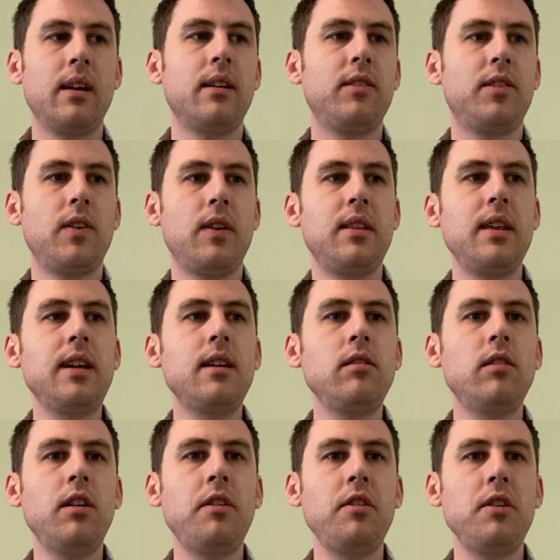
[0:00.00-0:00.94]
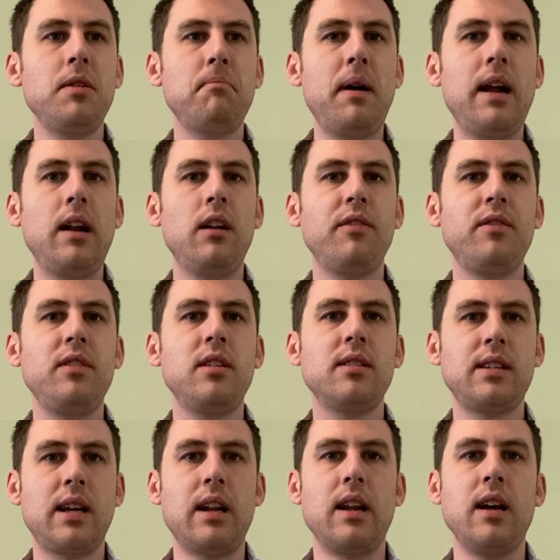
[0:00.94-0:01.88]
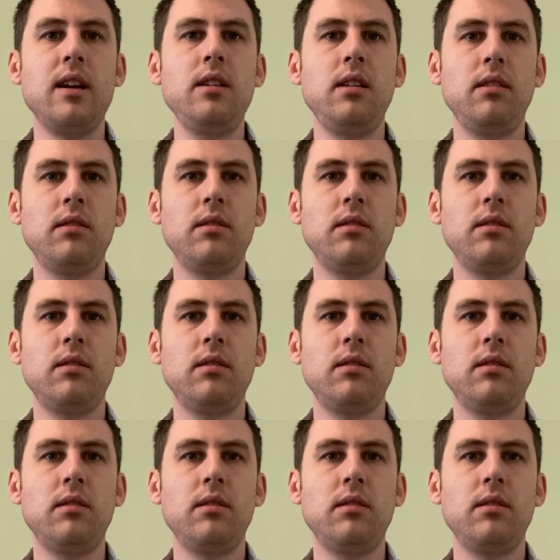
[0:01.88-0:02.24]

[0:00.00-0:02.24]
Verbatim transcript: So I think I'm going to do the Battle of Nyezane